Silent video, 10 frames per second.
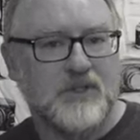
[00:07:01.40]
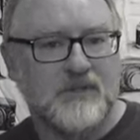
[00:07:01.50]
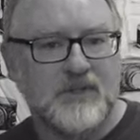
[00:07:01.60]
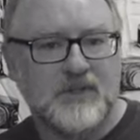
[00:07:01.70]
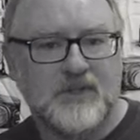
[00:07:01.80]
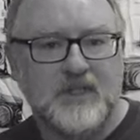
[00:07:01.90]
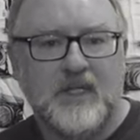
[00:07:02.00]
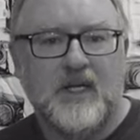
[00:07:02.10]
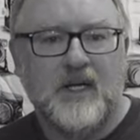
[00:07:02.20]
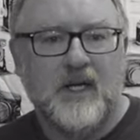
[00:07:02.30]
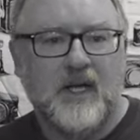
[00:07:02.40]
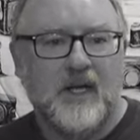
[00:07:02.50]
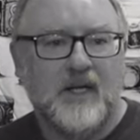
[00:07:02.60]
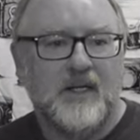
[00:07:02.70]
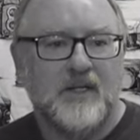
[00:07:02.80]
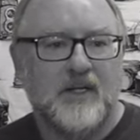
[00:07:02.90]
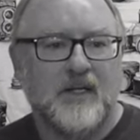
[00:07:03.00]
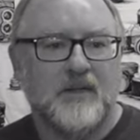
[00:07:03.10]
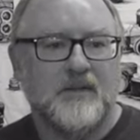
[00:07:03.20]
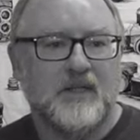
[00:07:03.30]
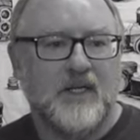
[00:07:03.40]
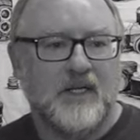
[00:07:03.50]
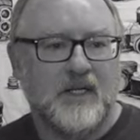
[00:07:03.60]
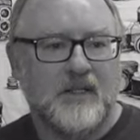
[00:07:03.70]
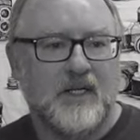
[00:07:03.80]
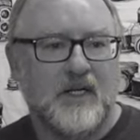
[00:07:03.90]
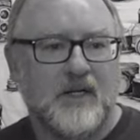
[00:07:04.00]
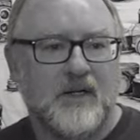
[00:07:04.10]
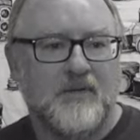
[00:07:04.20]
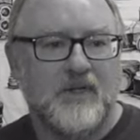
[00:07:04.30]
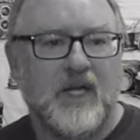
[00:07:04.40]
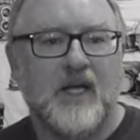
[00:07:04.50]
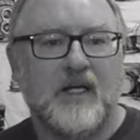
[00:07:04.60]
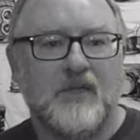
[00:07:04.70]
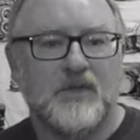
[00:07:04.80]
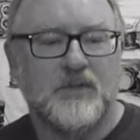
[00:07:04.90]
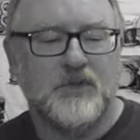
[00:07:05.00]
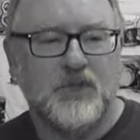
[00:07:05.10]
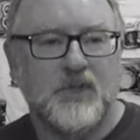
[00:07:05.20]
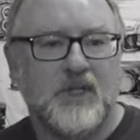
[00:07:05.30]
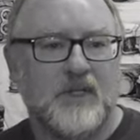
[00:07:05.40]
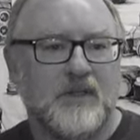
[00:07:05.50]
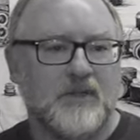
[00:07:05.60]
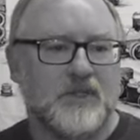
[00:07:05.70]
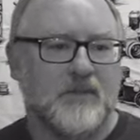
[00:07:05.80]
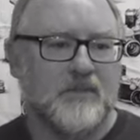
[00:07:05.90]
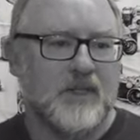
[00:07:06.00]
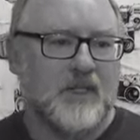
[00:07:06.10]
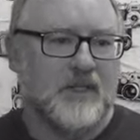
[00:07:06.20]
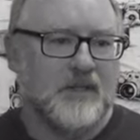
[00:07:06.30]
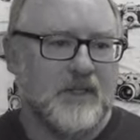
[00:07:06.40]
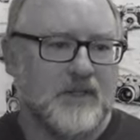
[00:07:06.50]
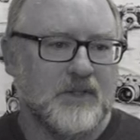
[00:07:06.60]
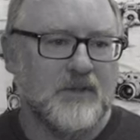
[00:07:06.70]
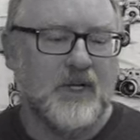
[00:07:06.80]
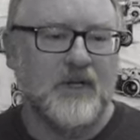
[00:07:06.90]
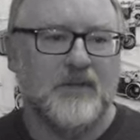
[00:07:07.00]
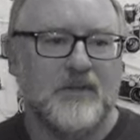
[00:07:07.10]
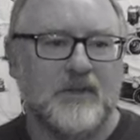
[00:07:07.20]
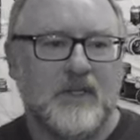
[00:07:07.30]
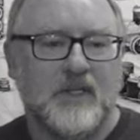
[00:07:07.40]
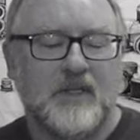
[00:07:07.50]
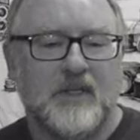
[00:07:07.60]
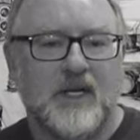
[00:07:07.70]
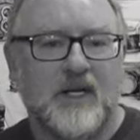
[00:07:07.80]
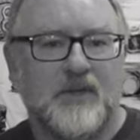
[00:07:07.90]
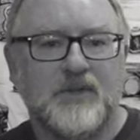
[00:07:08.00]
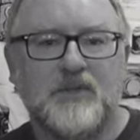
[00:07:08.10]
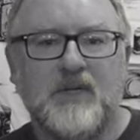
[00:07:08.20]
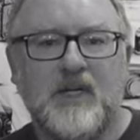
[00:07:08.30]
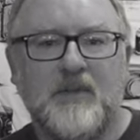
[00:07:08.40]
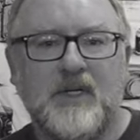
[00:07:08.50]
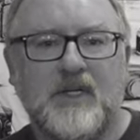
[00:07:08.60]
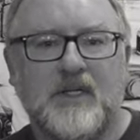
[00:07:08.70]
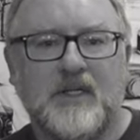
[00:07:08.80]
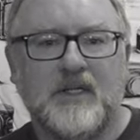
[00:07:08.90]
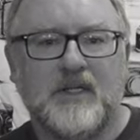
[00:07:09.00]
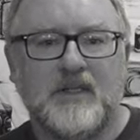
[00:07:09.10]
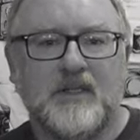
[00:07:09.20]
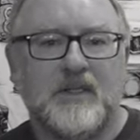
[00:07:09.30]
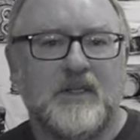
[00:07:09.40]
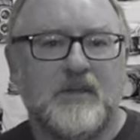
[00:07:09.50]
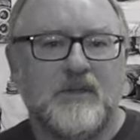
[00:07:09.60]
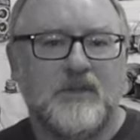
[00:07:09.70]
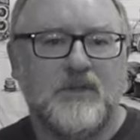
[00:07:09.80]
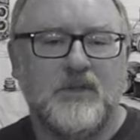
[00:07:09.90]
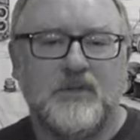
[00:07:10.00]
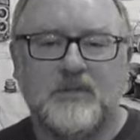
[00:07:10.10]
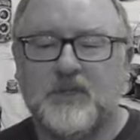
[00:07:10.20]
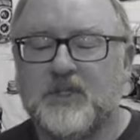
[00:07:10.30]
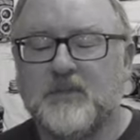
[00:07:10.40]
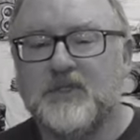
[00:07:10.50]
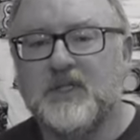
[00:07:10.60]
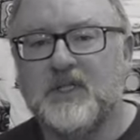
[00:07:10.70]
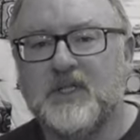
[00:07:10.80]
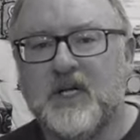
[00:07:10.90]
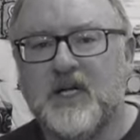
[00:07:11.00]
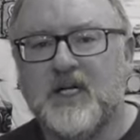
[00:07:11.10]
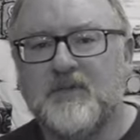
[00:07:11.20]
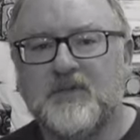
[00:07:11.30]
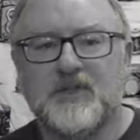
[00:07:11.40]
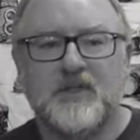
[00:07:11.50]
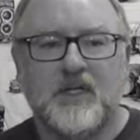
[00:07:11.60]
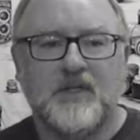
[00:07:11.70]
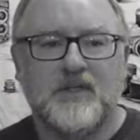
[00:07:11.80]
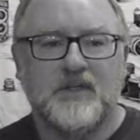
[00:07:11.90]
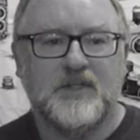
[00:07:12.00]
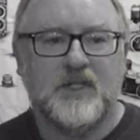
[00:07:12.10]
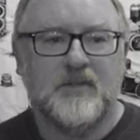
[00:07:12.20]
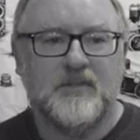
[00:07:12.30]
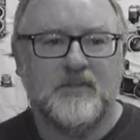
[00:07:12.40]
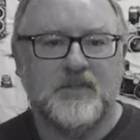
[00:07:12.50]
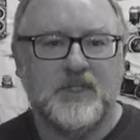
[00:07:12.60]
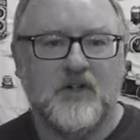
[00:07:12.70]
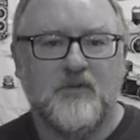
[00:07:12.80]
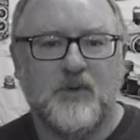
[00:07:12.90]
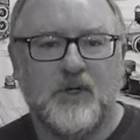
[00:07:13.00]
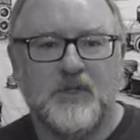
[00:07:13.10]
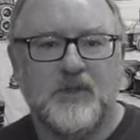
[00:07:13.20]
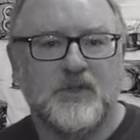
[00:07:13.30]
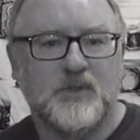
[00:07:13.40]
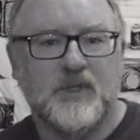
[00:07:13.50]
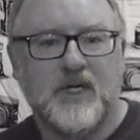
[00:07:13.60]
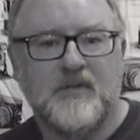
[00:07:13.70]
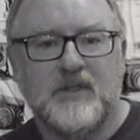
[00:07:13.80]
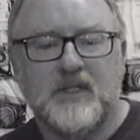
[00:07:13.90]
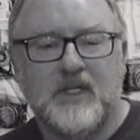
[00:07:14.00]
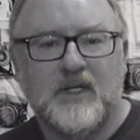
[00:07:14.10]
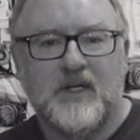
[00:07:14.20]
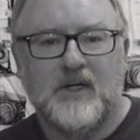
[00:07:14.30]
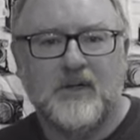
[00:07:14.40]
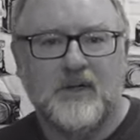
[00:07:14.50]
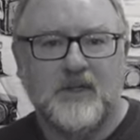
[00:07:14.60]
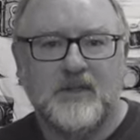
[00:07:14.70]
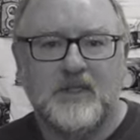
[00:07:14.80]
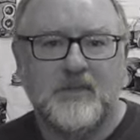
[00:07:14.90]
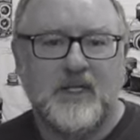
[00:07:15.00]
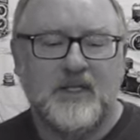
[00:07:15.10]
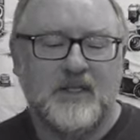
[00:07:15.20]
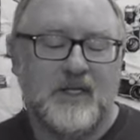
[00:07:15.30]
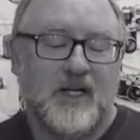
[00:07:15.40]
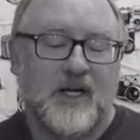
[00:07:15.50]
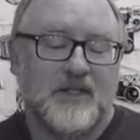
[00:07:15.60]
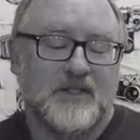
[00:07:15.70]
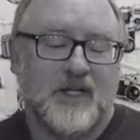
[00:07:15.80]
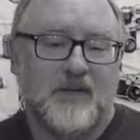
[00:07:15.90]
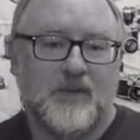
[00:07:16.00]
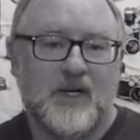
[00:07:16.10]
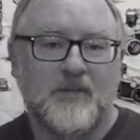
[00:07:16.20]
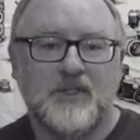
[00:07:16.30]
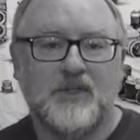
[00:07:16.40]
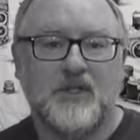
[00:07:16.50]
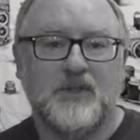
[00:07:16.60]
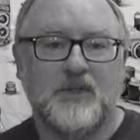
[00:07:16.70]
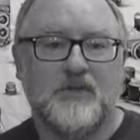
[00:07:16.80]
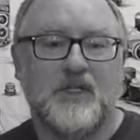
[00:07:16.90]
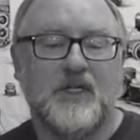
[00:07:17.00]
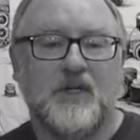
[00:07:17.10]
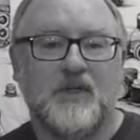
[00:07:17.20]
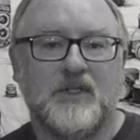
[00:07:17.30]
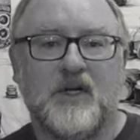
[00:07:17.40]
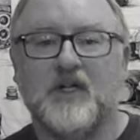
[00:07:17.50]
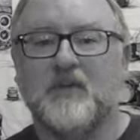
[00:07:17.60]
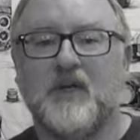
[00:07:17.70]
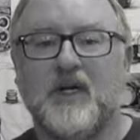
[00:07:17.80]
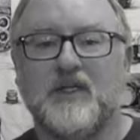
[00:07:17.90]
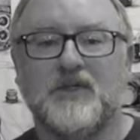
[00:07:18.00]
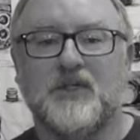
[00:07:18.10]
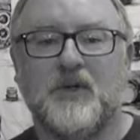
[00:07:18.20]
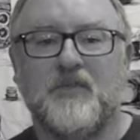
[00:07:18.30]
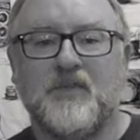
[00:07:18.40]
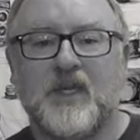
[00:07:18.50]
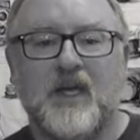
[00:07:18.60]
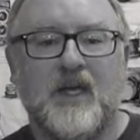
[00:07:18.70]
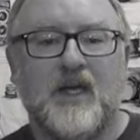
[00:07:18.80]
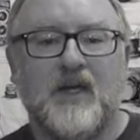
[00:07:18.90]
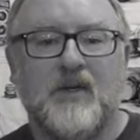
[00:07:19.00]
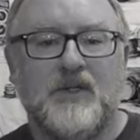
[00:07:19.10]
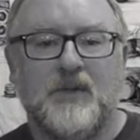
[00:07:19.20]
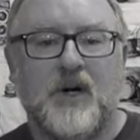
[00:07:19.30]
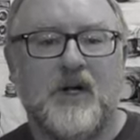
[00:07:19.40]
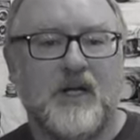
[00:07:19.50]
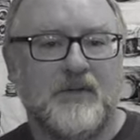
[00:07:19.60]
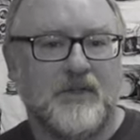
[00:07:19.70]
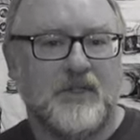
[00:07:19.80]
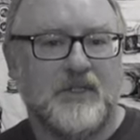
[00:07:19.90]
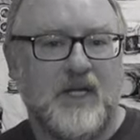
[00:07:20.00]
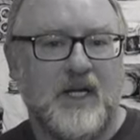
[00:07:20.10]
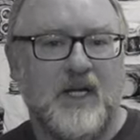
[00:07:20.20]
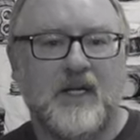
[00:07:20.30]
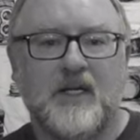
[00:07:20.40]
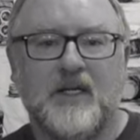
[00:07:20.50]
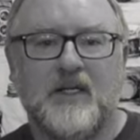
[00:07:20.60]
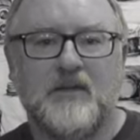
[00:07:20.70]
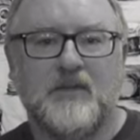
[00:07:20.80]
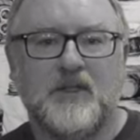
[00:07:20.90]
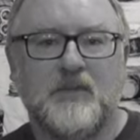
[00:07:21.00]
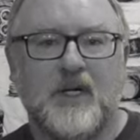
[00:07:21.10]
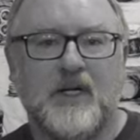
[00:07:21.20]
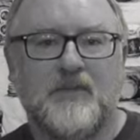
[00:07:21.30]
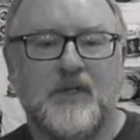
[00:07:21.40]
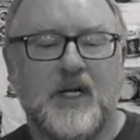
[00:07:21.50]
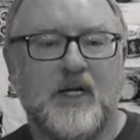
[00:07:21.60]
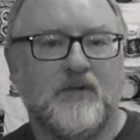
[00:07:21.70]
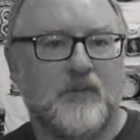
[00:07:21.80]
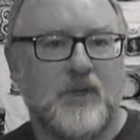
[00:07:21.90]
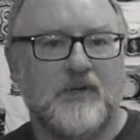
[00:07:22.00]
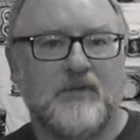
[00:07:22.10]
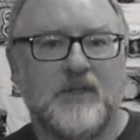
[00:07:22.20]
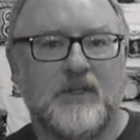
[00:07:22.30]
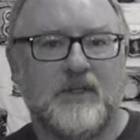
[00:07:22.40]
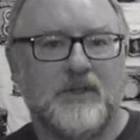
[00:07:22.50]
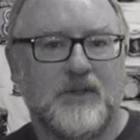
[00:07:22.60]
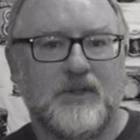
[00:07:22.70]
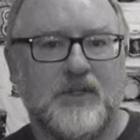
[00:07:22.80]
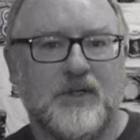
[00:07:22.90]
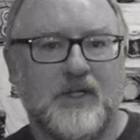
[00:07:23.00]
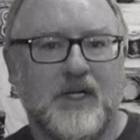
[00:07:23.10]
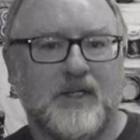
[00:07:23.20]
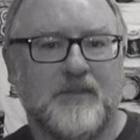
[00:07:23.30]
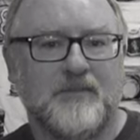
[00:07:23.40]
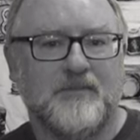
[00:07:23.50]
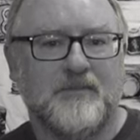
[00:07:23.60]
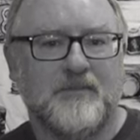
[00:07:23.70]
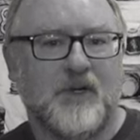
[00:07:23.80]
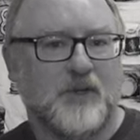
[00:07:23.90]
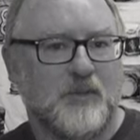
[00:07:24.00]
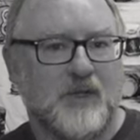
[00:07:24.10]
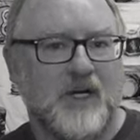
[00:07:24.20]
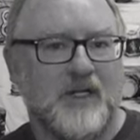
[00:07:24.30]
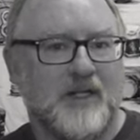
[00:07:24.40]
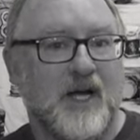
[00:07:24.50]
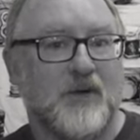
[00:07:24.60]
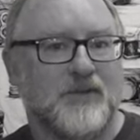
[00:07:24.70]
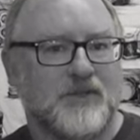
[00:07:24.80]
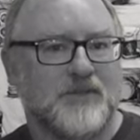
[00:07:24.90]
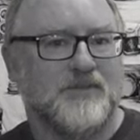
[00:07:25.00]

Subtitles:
of us. And get out there if you can, do some shooting, do some things around the house, maybe do some still lifes, some self-portraits, whatever. Or to me today, I decided, well, I'm just going to do a video and talk about it. So you all have a good day, and goodbye for now from Weaverville, North Carolina. Mark O'Brien out.